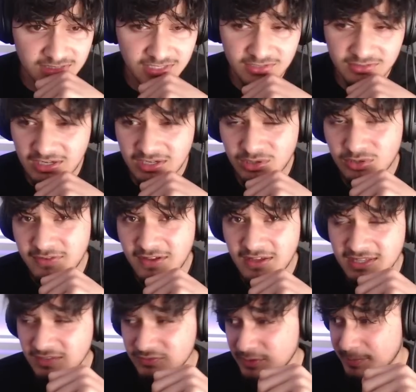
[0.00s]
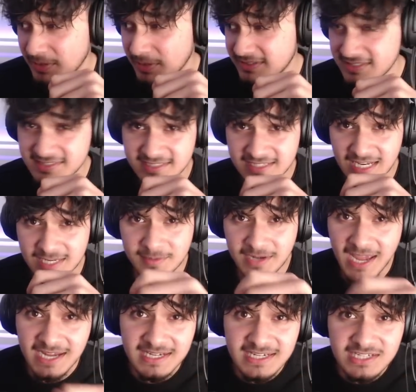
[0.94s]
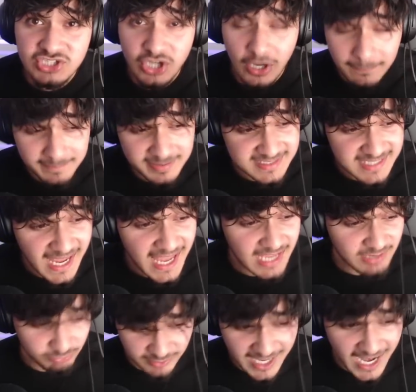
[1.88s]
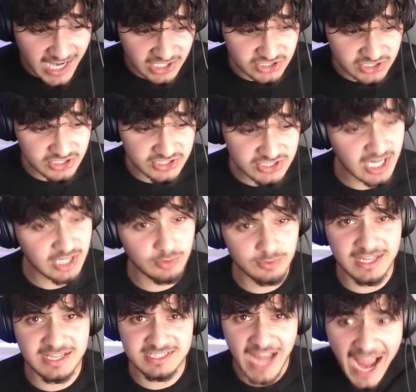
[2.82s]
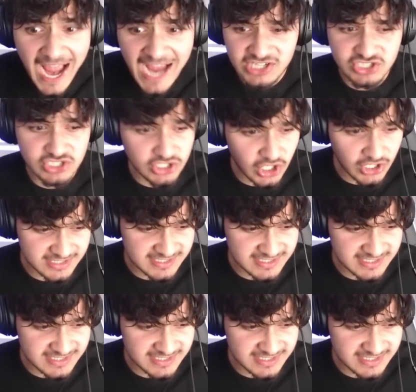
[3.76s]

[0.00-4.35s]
I, I love how they have to put a disclaimer. Any jump scare reaction channel that's actually got